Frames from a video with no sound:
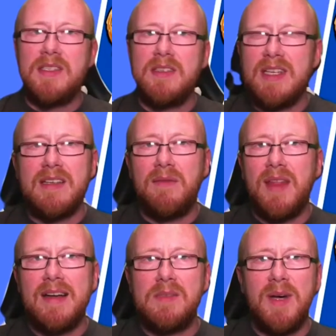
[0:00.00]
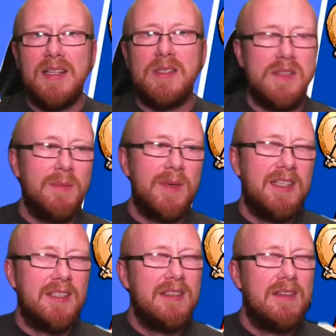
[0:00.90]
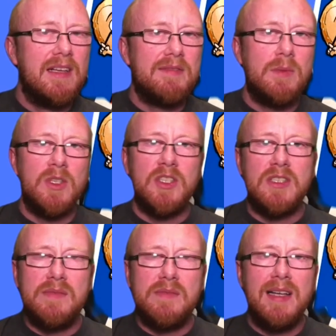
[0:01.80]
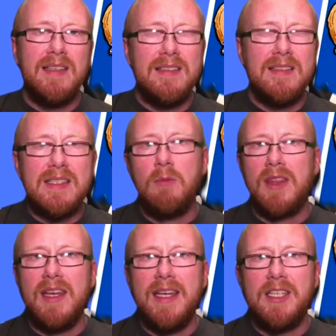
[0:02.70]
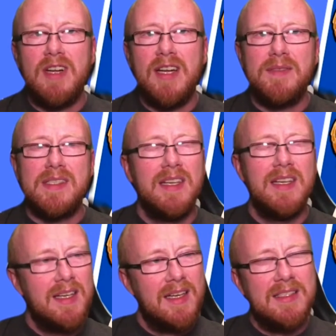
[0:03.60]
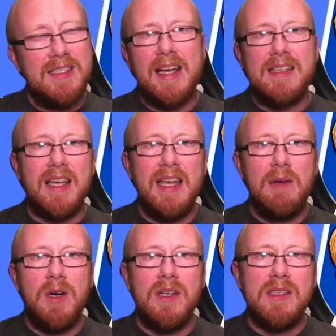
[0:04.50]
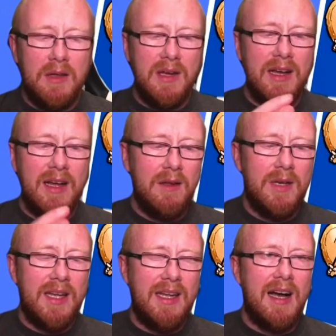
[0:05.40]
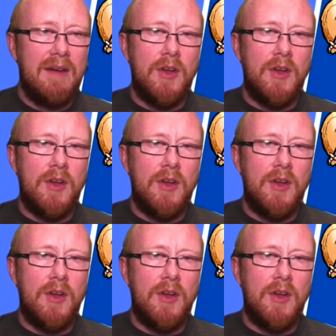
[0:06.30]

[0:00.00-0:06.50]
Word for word: the risk of that as well. So if someone if someone does find it and scan it with Ahrefs and takes the keywords, I'll, I'll only have